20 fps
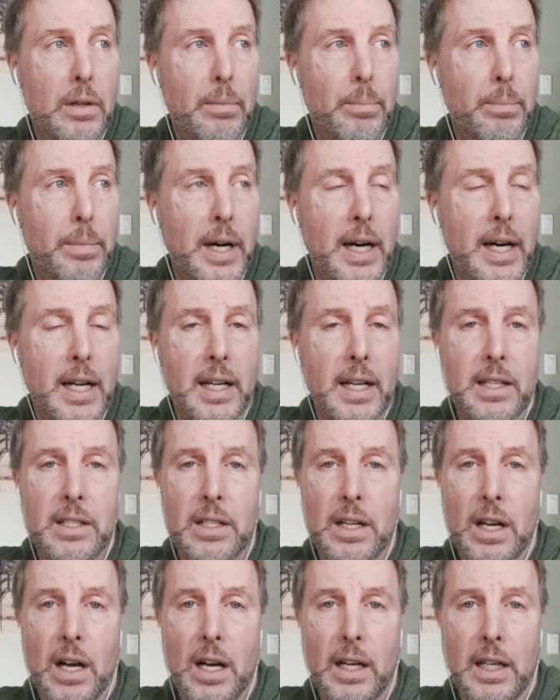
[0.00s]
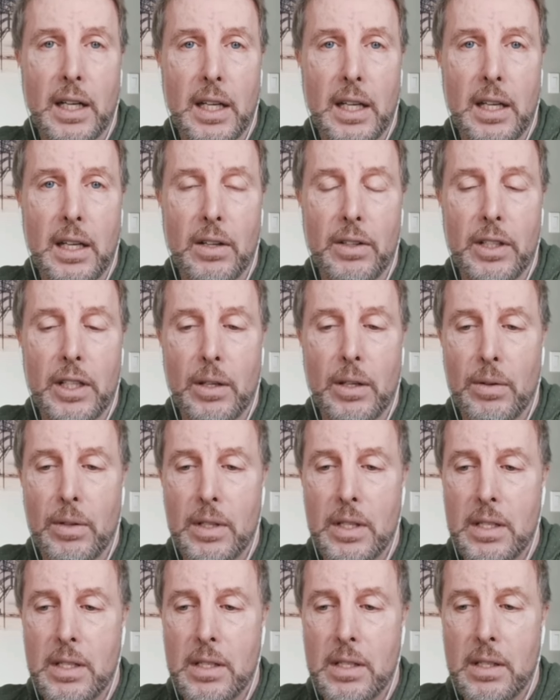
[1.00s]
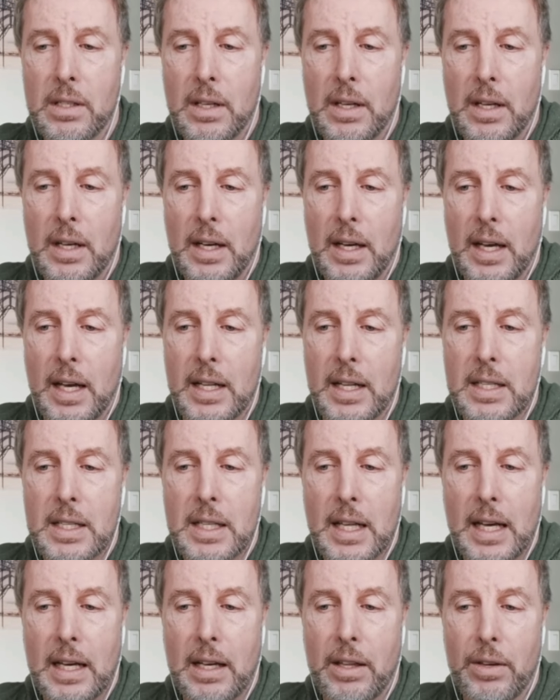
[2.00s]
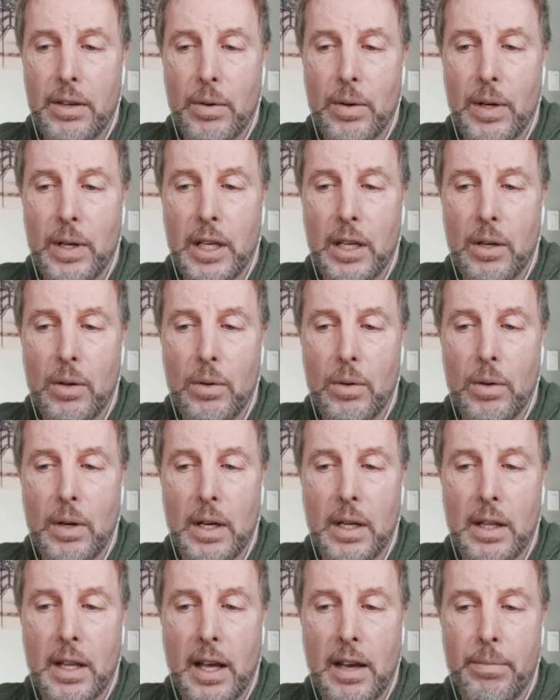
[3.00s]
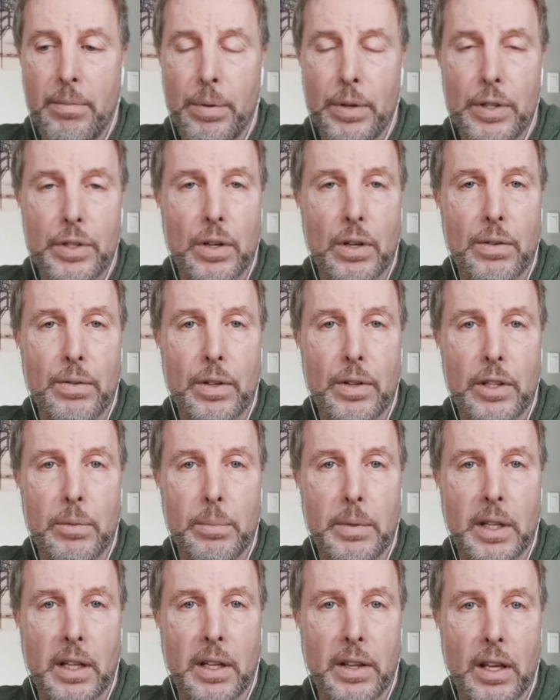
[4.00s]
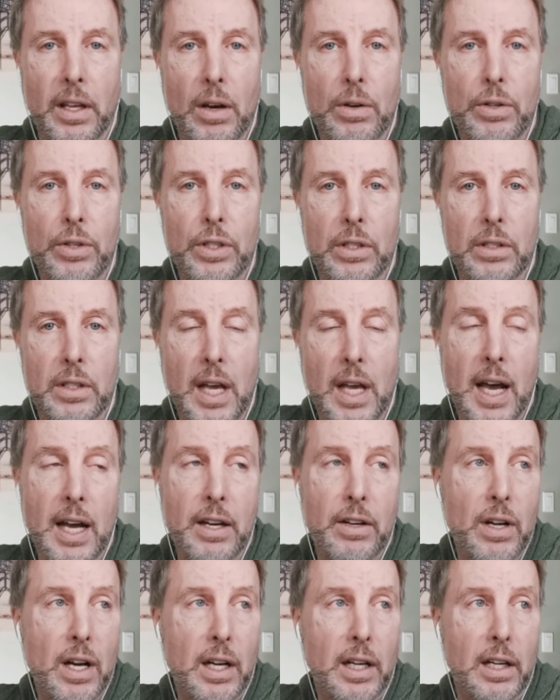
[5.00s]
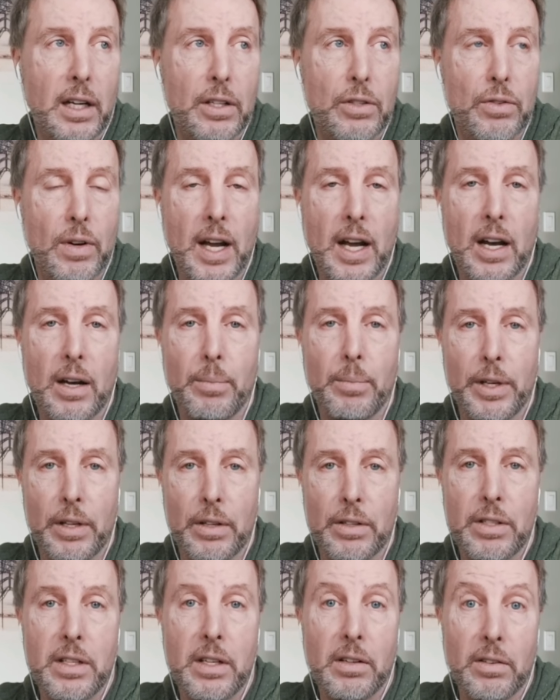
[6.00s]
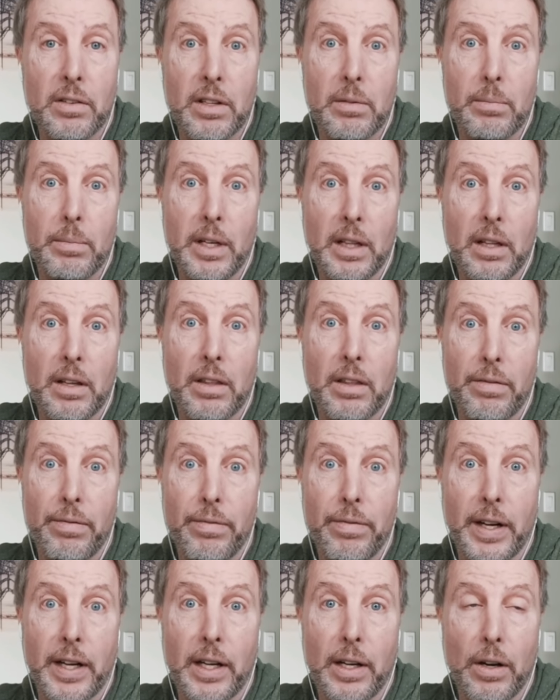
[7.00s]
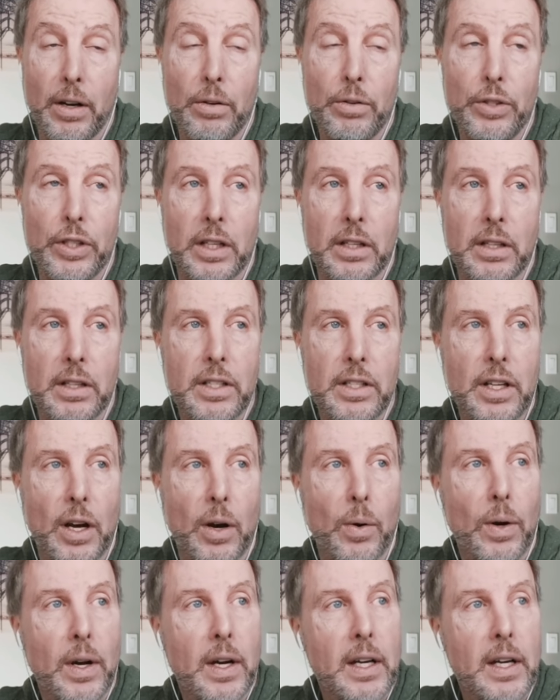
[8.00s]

but it's not going to heal you. It's it's like throwing you a life preserver in the middle of the ocean. Yeah, you're not going to drown, but you're still in the middle of the freaking ocean. So